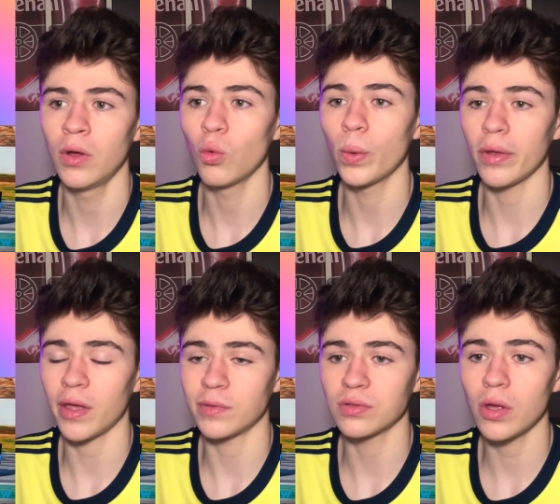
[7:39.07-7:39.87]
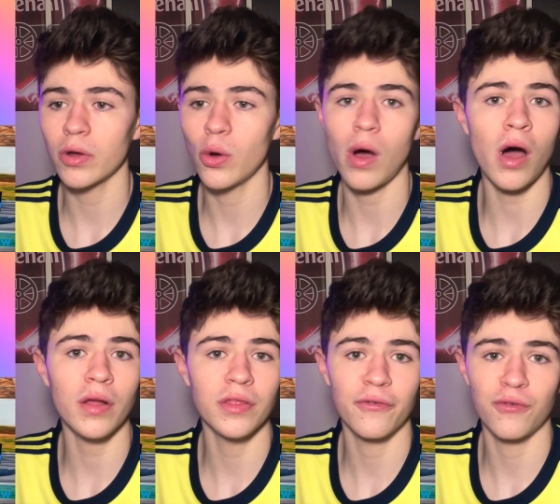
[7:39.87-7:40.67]
Williams logo
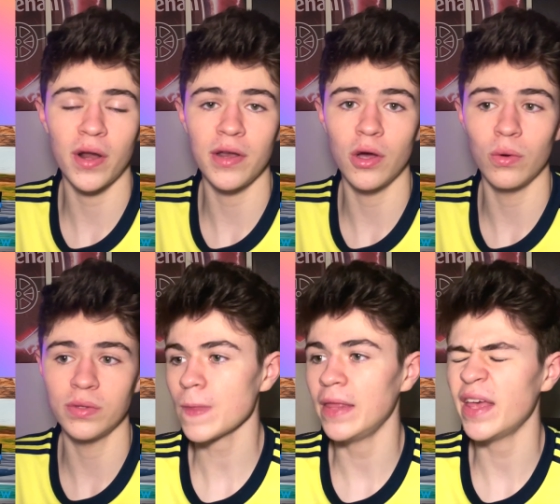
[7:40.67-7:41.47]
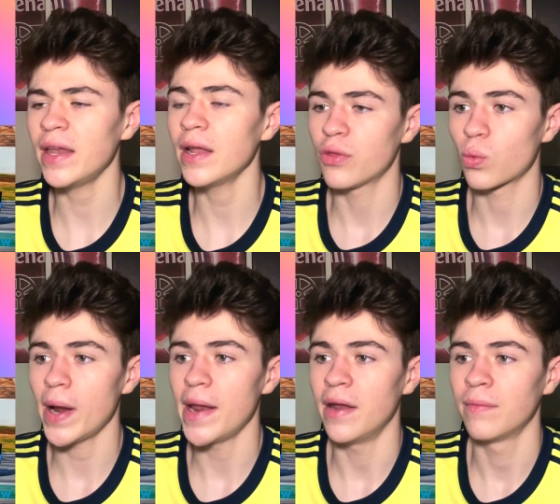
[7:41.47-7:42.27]
on the front nose. And then the
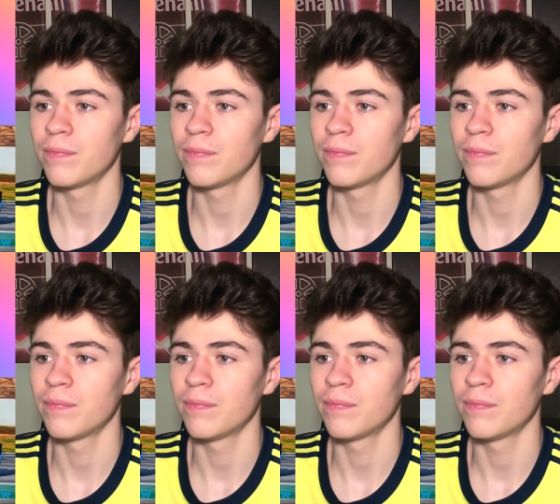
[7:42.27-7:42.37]
red.